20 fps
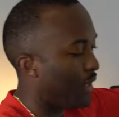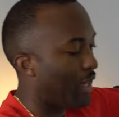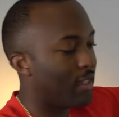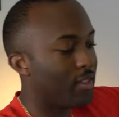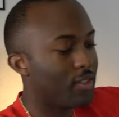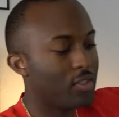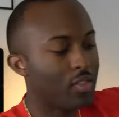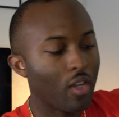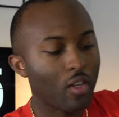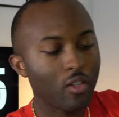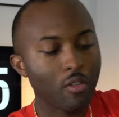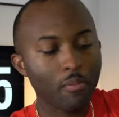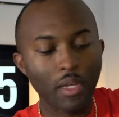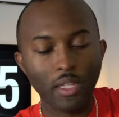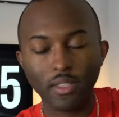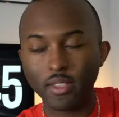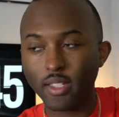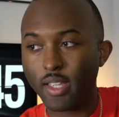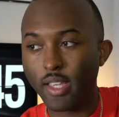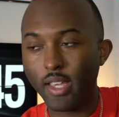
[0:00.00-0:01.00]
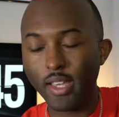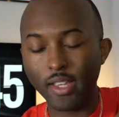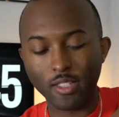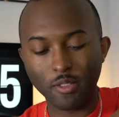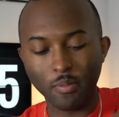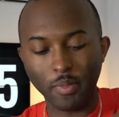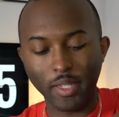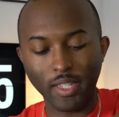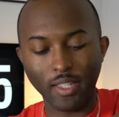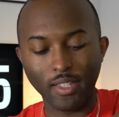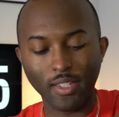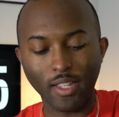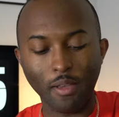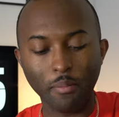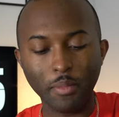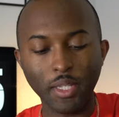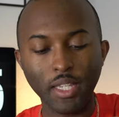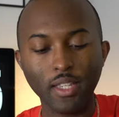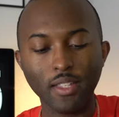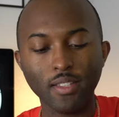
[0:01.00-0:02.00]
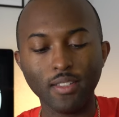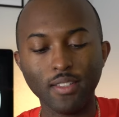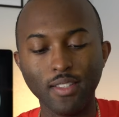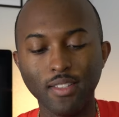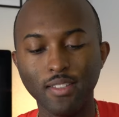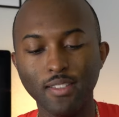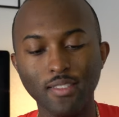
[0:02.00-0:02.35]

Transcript: Now let's talk about the kicks, man. I mean,